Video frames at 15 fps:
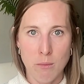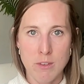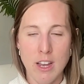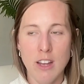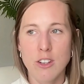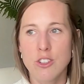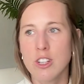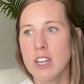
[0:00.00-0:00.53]

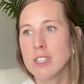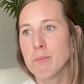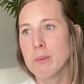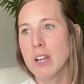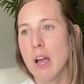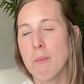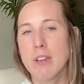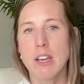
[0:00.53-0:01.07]
not just
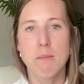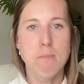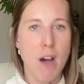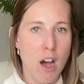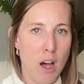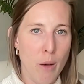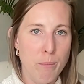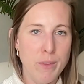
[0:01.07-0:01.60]
becoming a
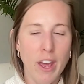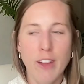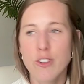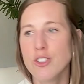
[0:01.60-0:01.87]
mom, not